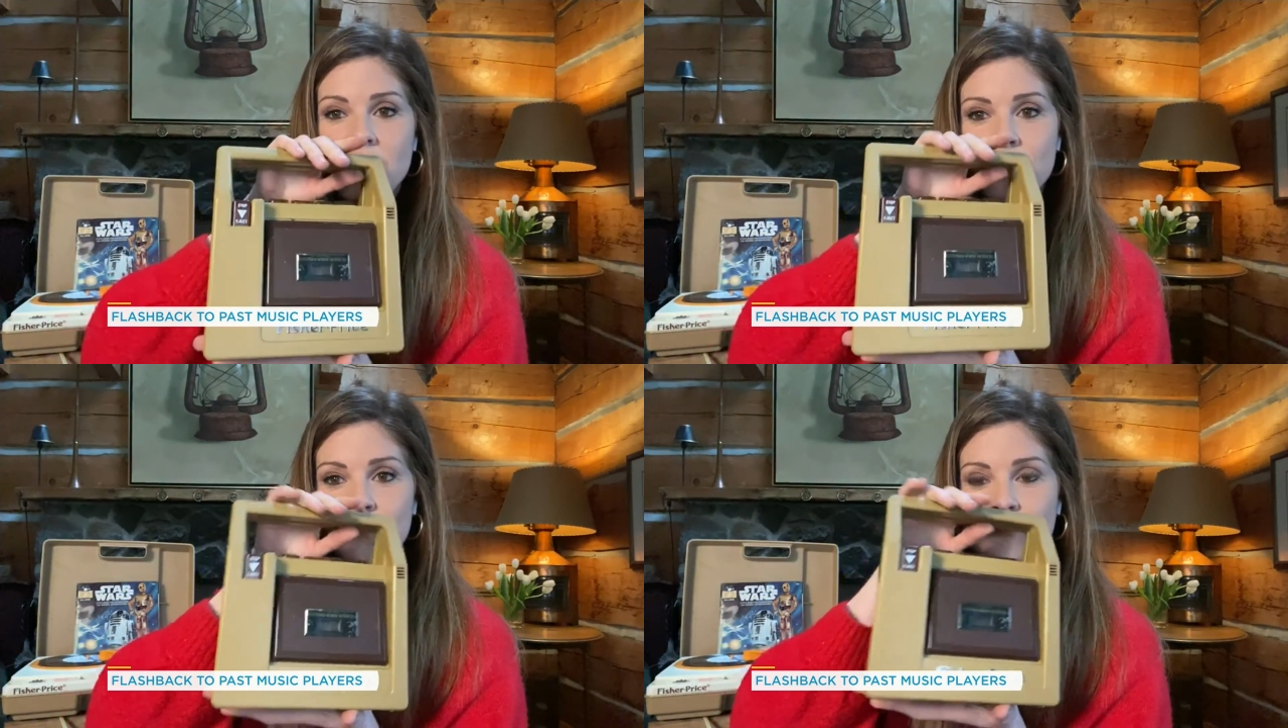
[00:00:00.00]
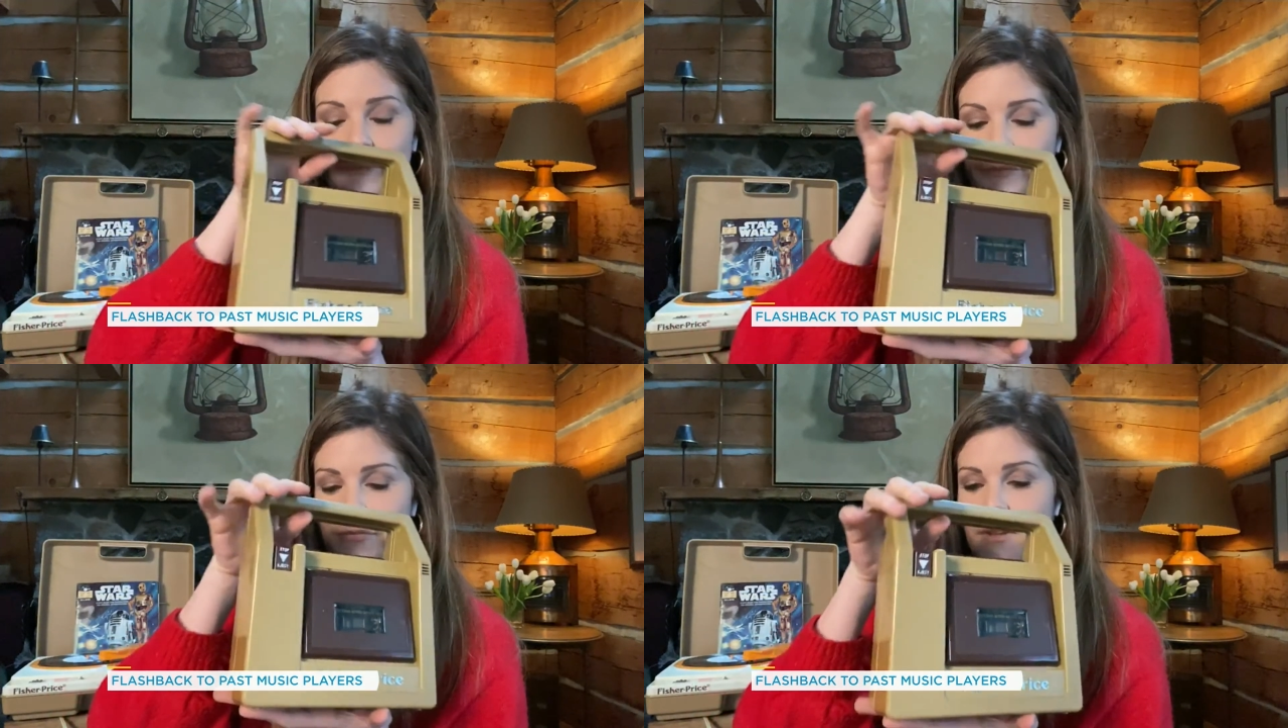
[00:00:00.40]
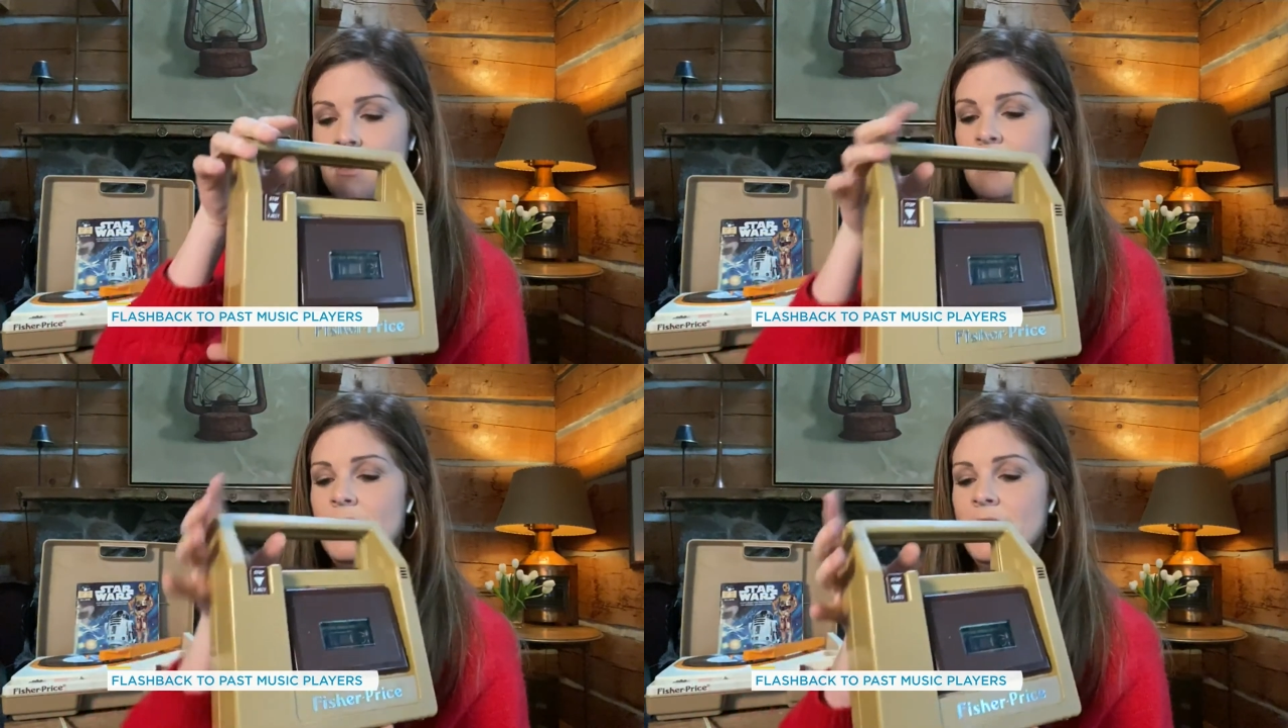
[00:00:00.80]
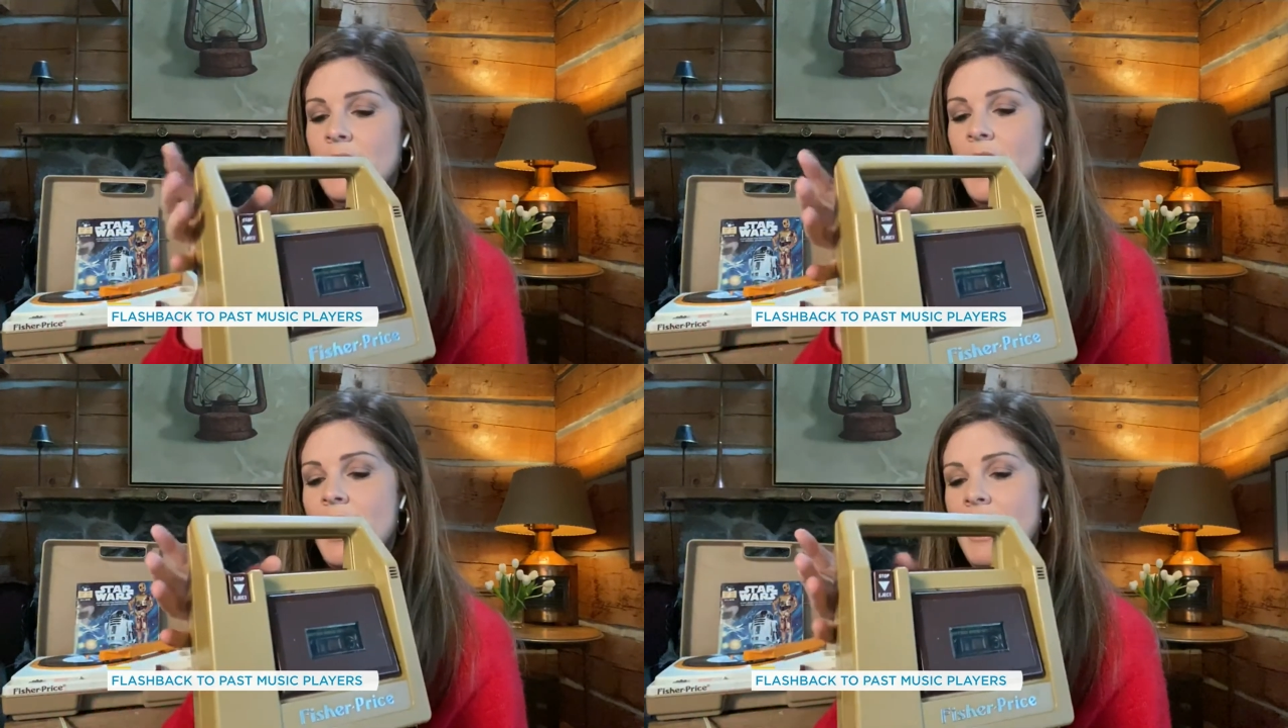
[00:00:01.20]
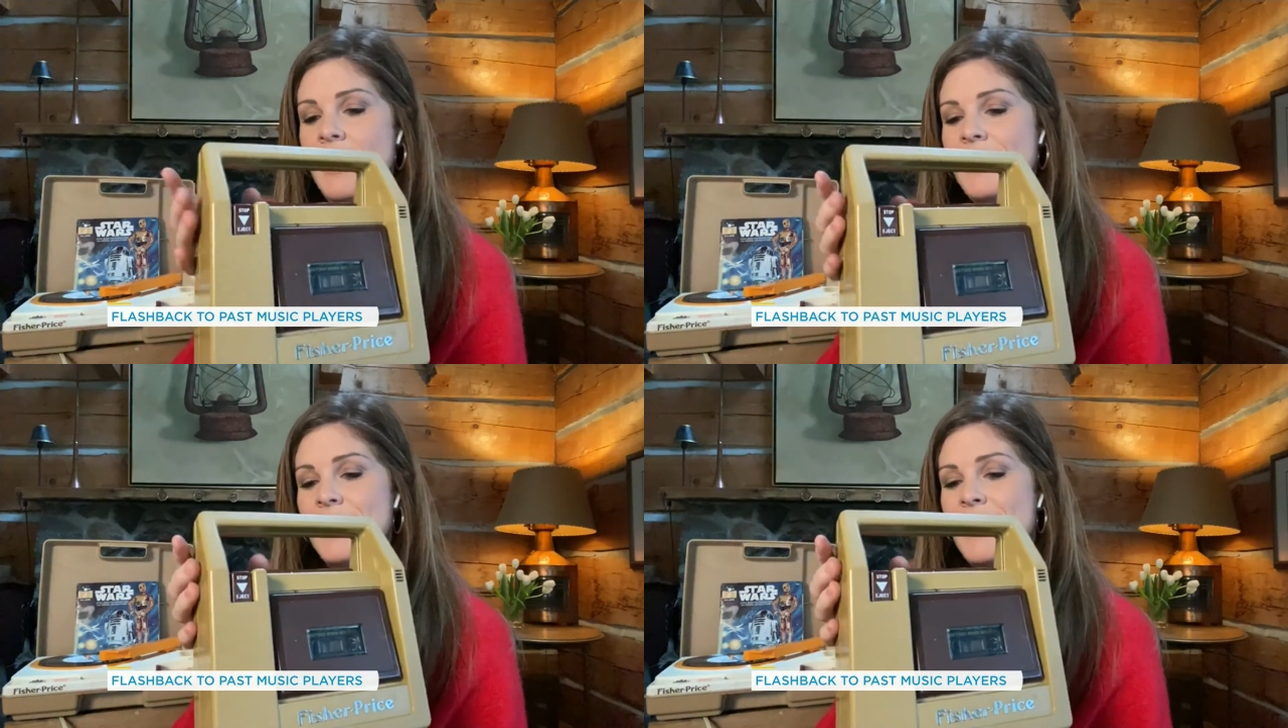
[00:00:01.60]
I had one of those. Okay, I
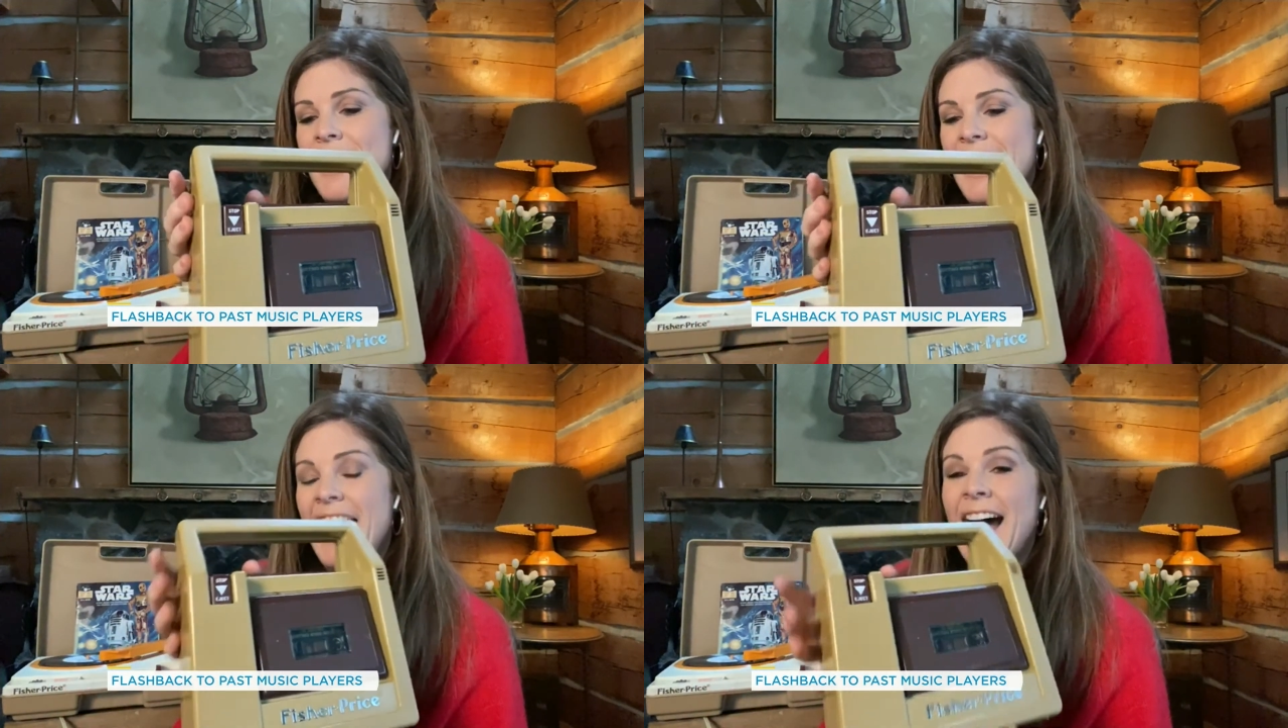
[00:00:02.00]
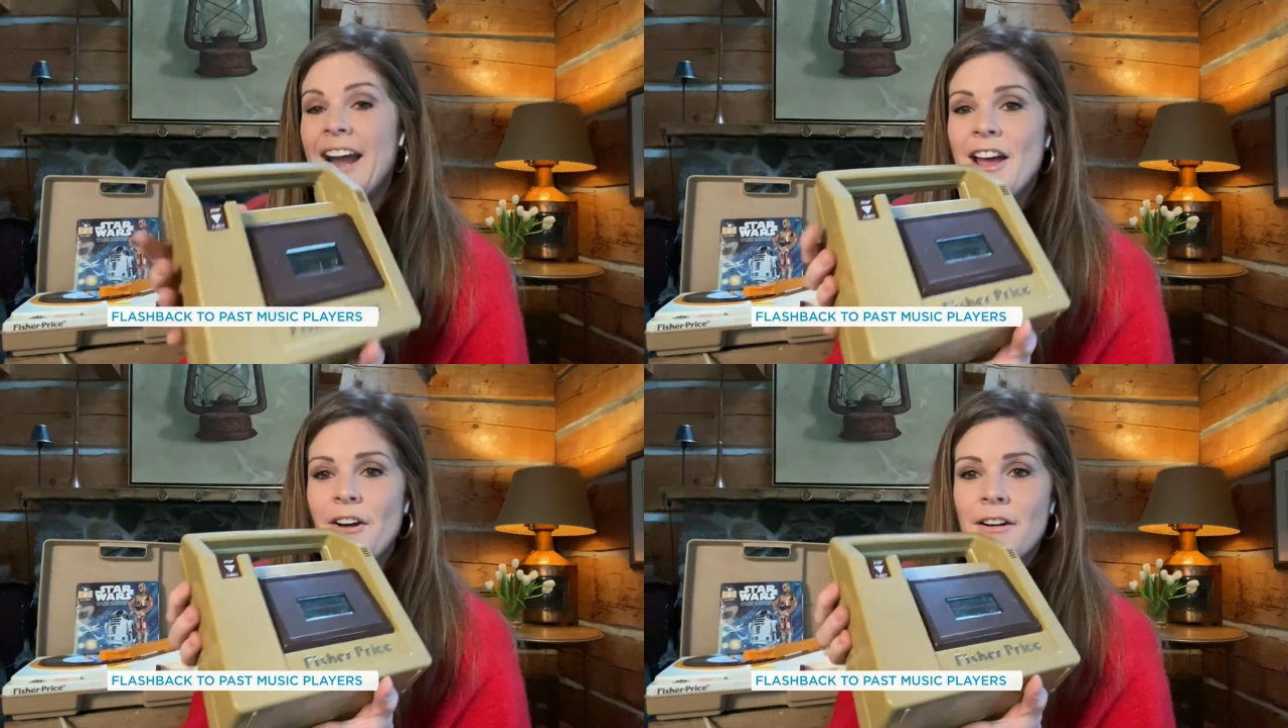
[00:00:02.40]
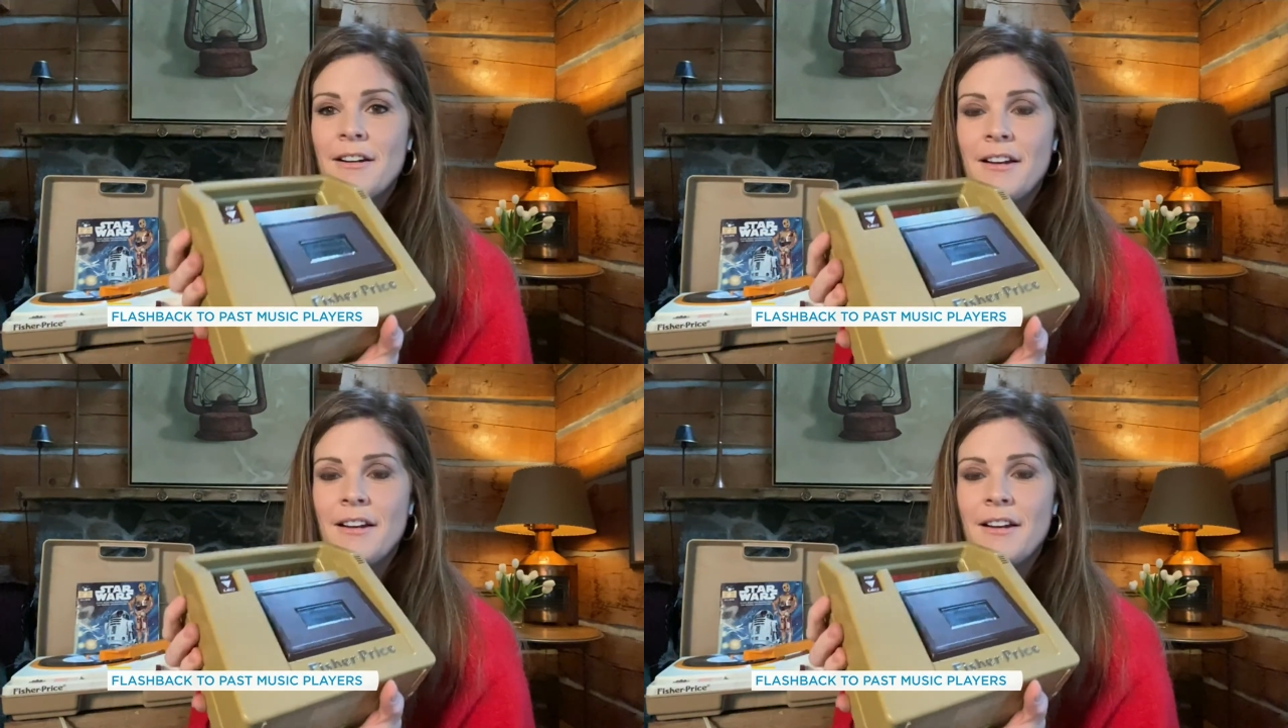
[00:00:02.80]
had I know.